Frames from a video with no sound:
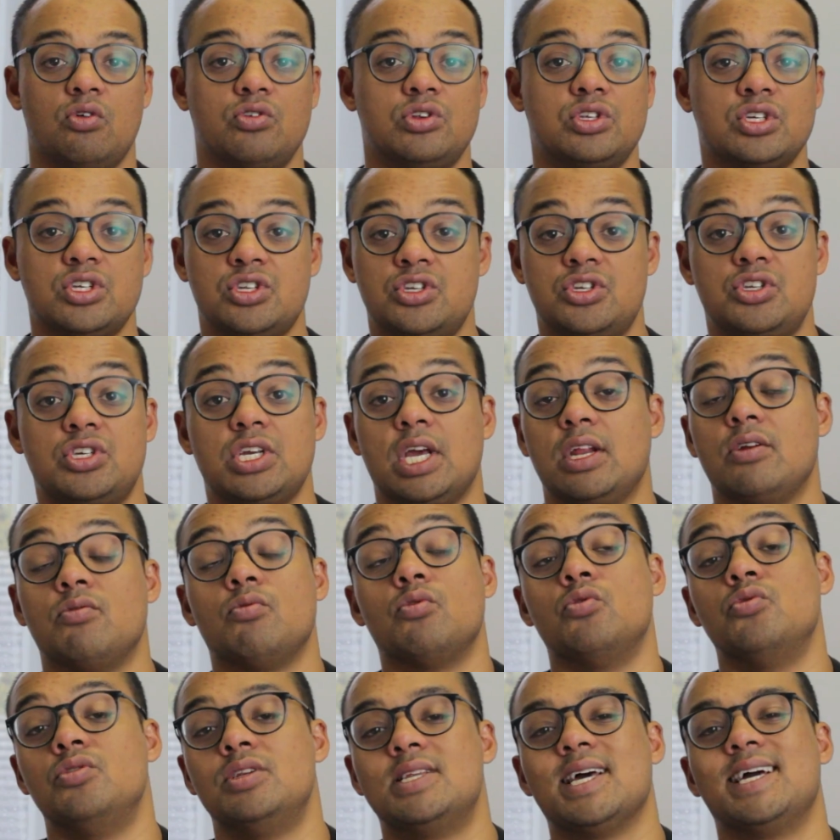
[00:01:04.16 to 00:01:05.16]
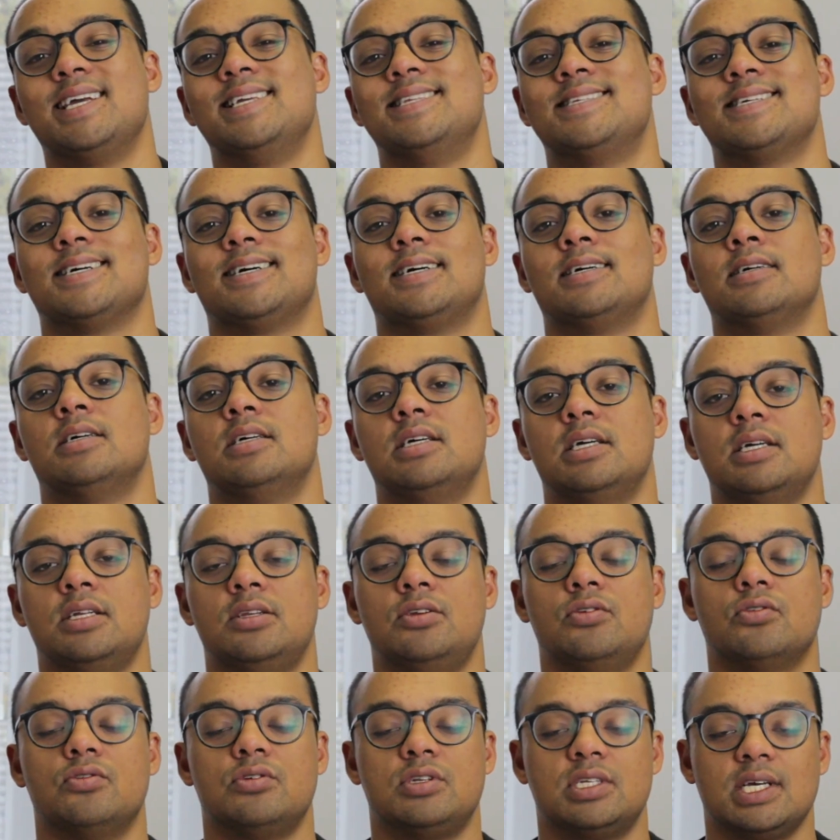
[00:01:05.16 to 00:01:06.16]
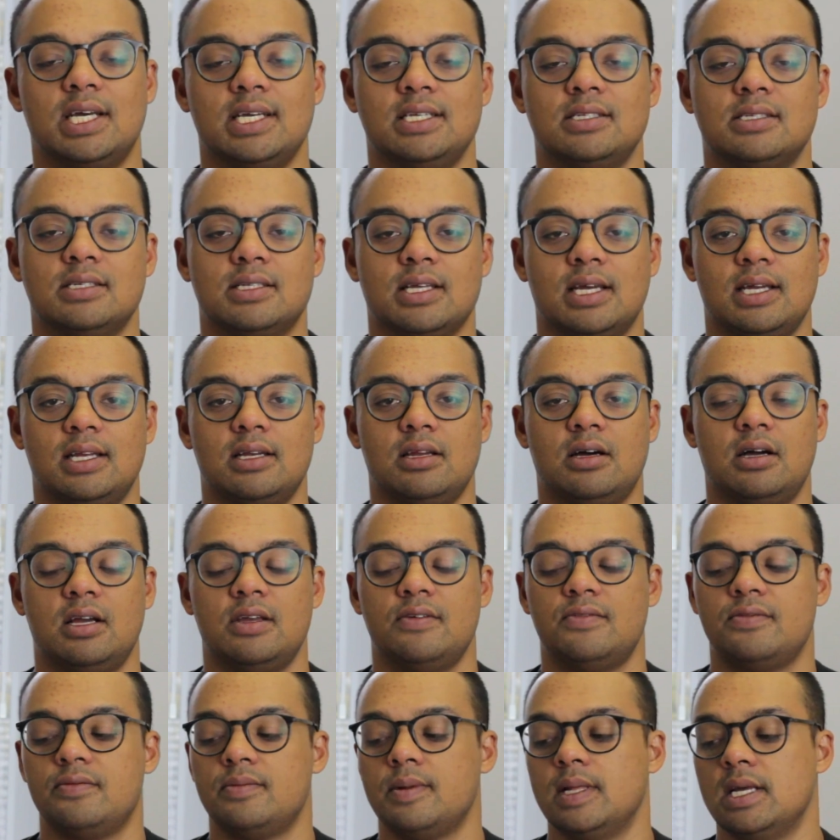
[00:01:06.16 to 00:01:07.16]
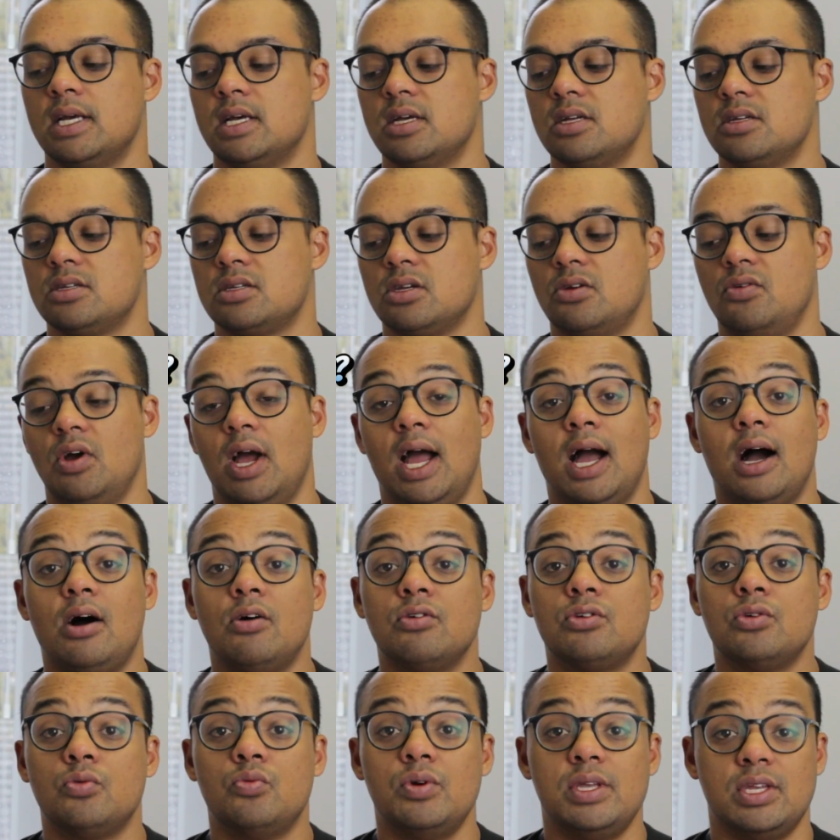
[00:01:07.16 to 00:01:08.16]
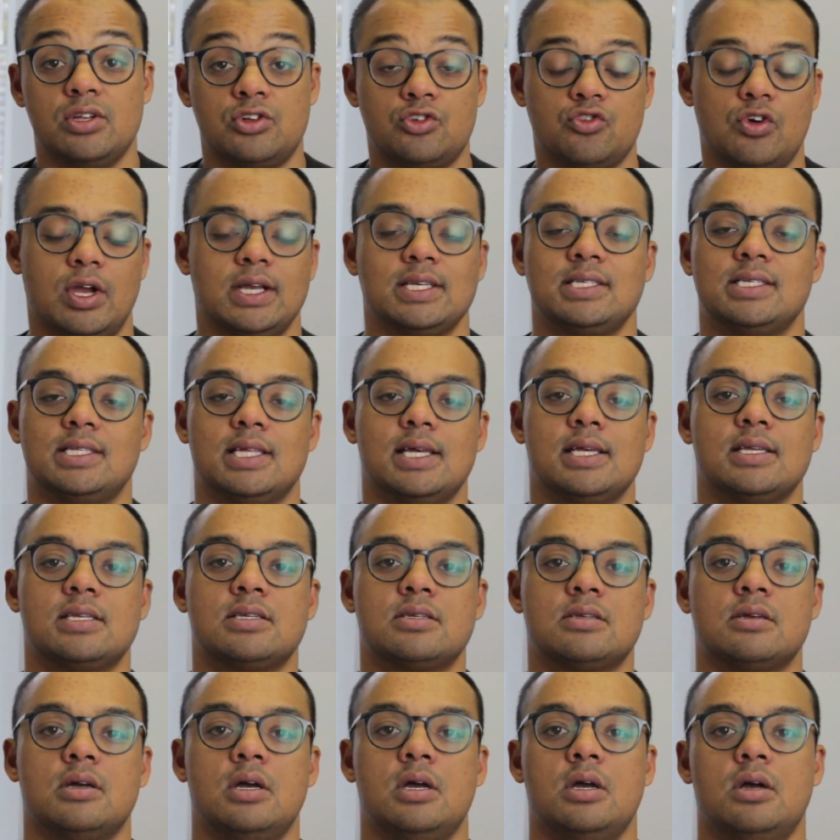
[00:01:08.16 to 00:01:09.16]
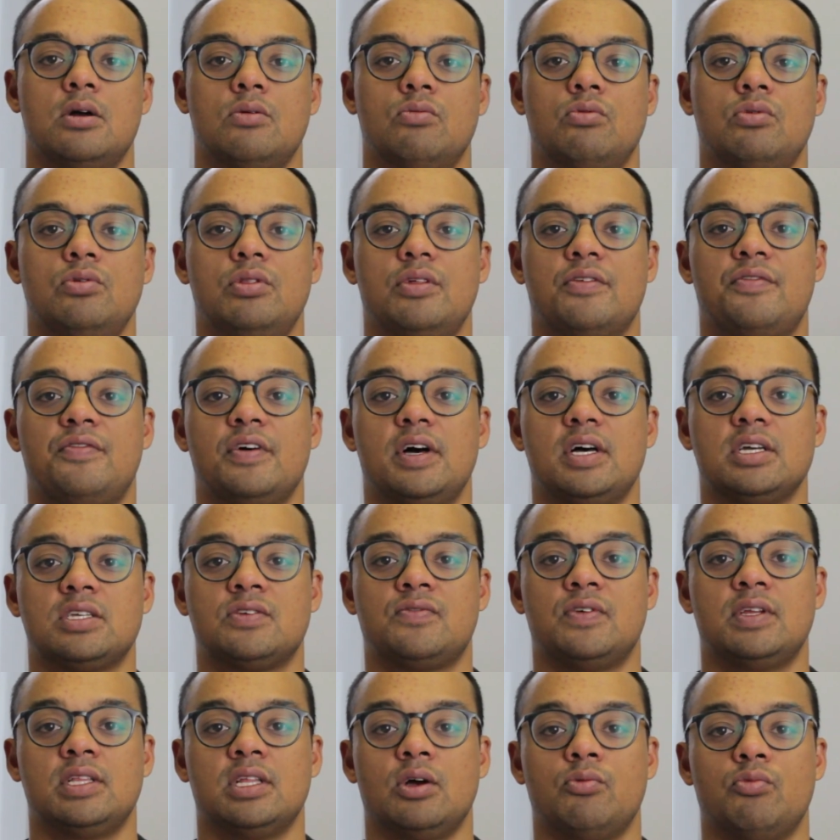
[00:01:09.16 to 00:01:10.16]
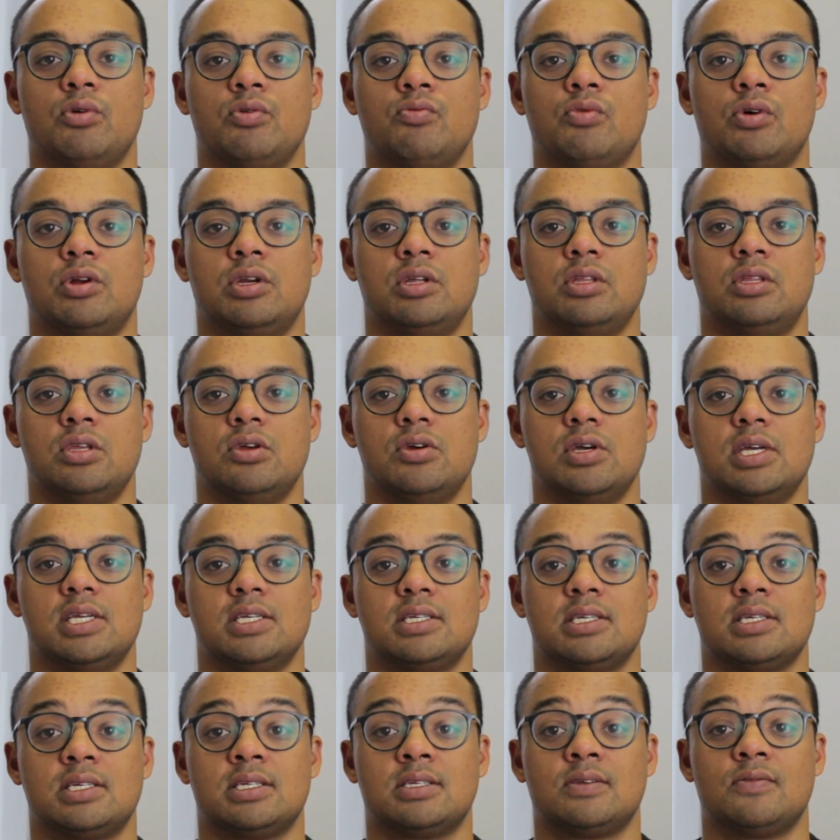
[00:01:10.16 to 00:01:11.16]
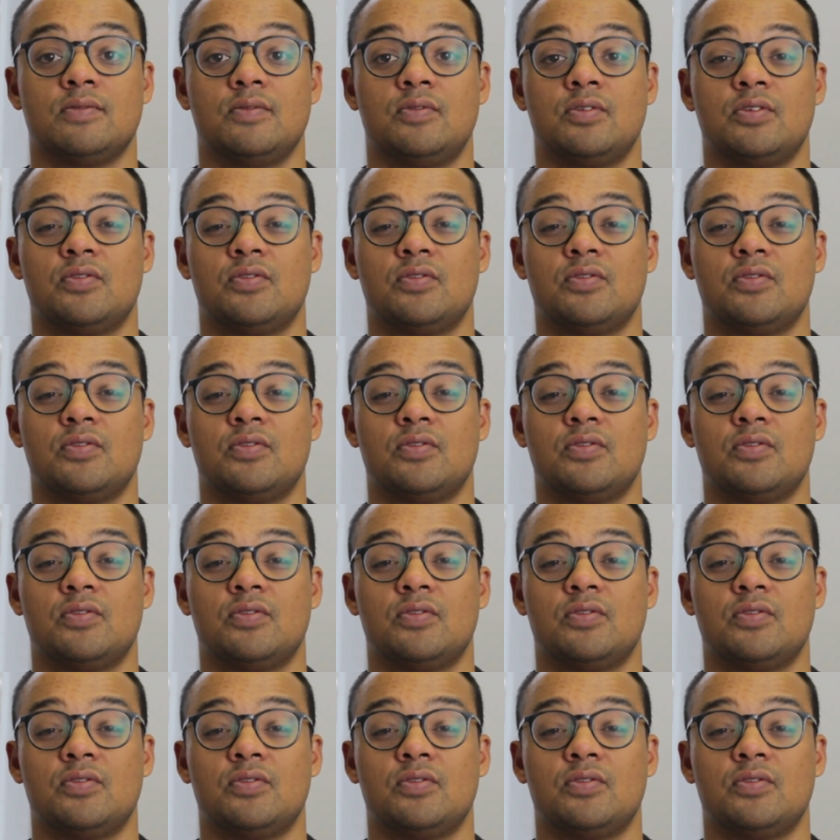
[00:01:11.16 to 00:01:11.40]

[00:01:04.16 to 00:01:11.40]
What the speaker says: or just general data in your day-to-day life. So how do we address this? Well, the first thing that we want to do is